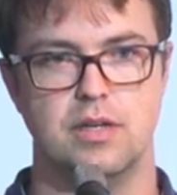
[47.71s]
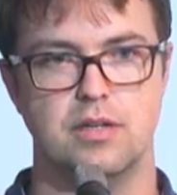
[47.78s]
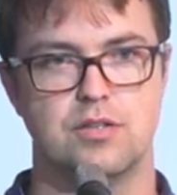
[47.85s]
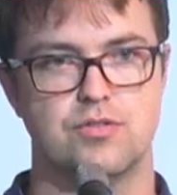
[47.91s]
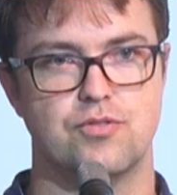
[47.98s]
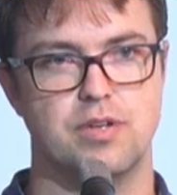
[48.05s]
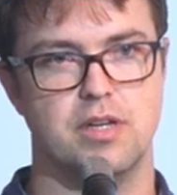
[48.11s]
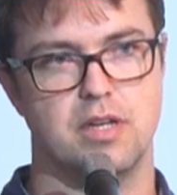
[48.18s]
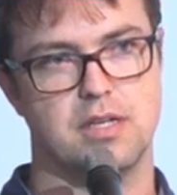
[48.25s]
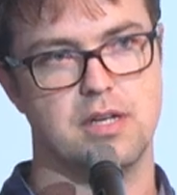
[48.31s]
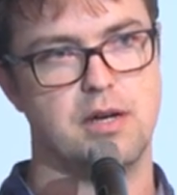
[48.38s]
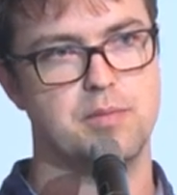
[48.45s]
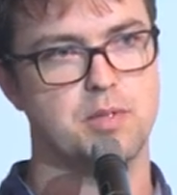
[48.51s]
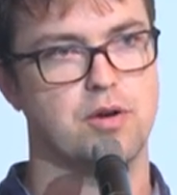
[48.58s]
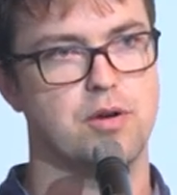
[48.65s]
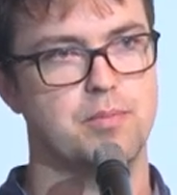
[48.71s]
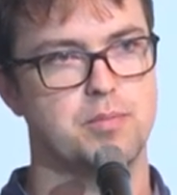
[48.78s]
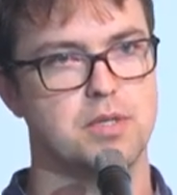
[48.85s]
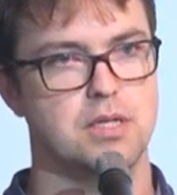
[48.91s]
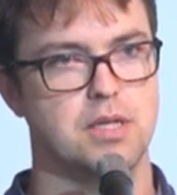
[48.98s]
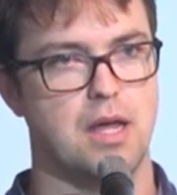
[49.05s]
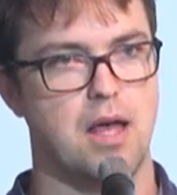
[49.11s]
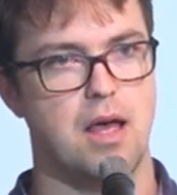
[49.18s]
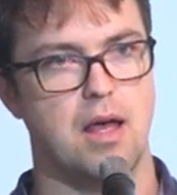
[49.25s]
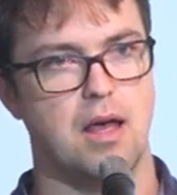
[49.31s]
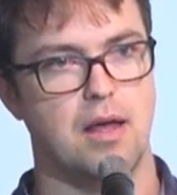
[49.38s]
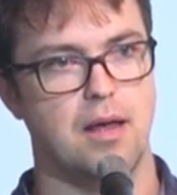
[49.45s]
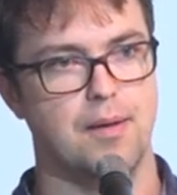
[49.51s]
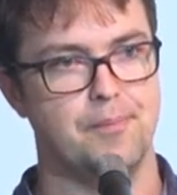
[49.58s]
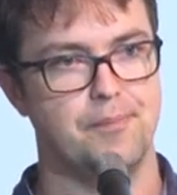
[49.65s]
It's written in TypeScript,
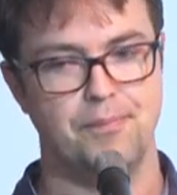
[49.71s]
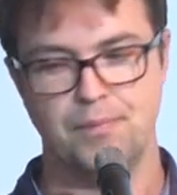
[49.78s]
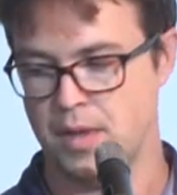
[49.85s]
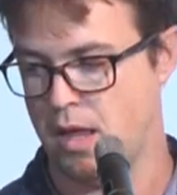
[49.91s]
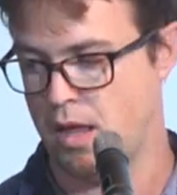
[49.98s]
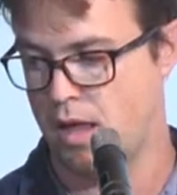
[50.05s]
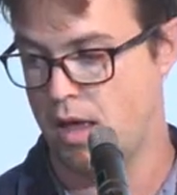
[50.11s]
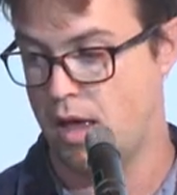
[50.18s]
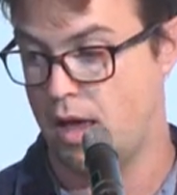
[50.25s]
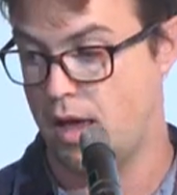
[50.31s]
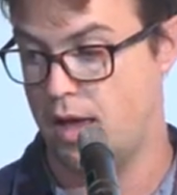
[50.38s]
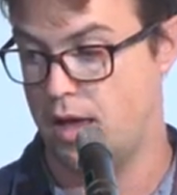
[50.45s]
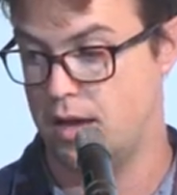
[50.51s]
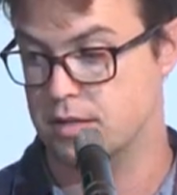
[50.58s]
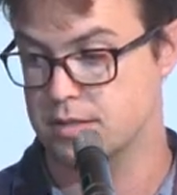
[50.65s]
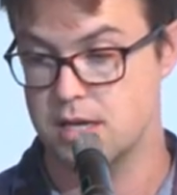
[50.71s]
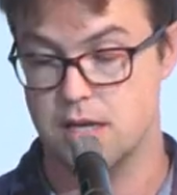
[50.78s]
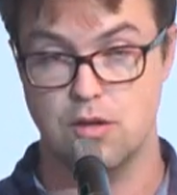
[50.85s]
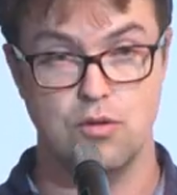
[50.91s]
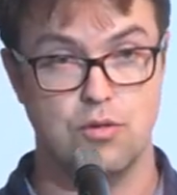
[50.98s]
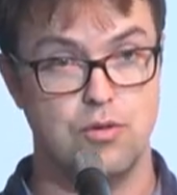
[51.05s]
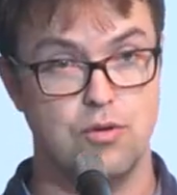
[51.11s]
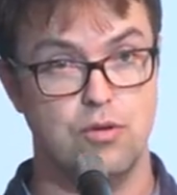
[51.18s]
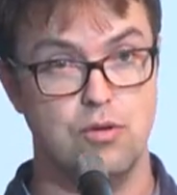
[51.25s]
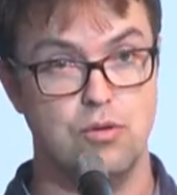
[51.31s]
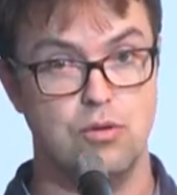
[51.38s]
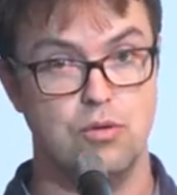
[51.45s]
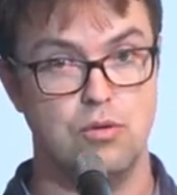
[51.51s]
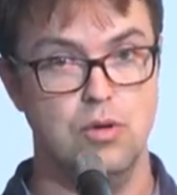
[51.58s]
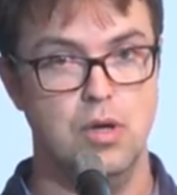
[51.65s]
um, and I'll take you
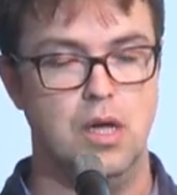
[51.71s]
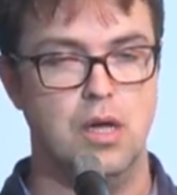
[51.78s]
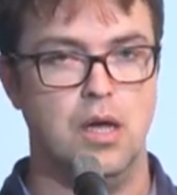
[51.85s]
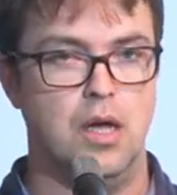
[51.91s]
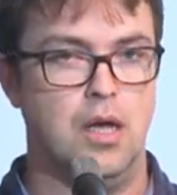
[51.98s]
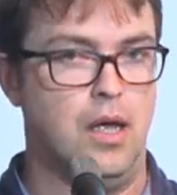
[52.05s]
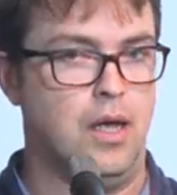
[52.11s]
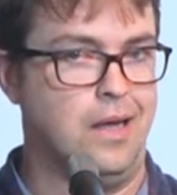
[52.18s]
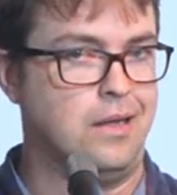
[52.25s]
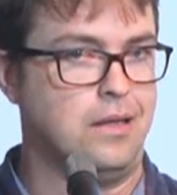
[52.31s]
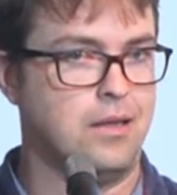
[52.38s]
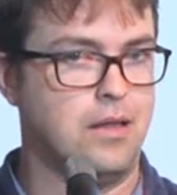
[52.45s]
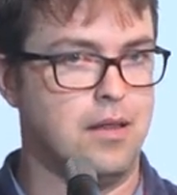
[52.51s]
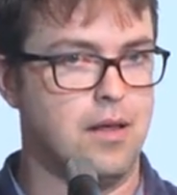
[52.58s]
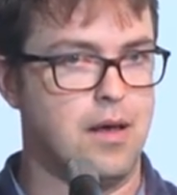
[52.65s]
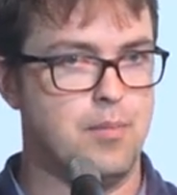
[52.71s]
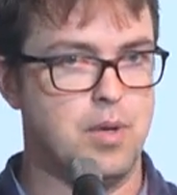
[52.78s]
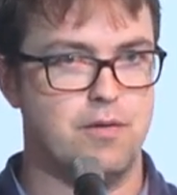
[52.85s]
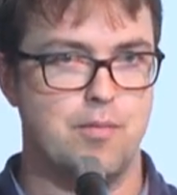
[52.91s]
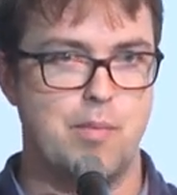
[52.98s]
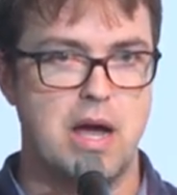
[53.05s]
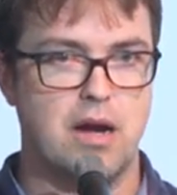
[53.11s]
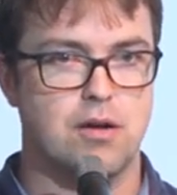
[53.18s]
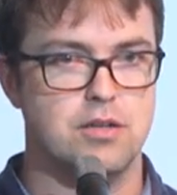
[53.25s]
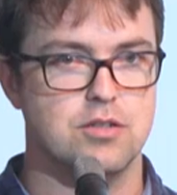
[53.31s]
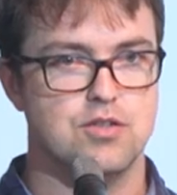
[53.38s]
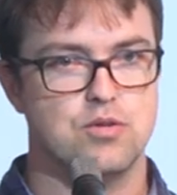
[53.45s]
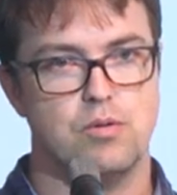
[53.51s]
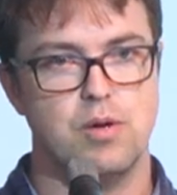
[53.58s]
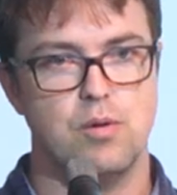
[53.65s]
through a bit of the background
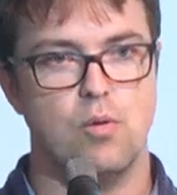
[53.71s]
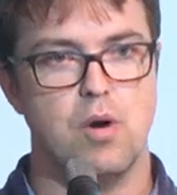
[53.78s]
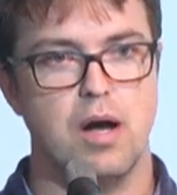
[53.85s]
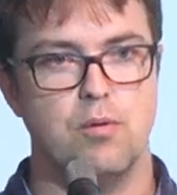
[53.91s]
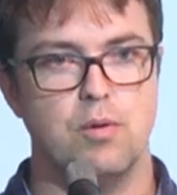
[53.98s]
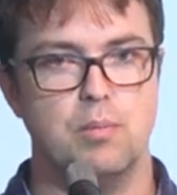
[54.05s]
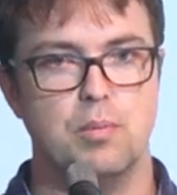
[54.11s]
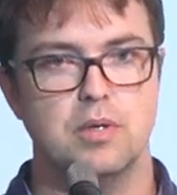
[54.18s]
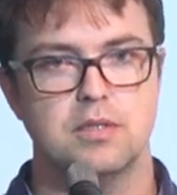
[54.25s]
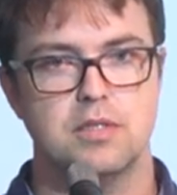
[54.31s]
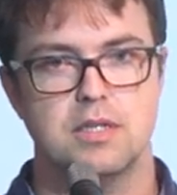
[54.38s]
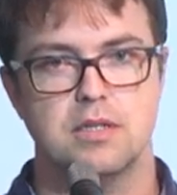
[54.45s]
story, why we built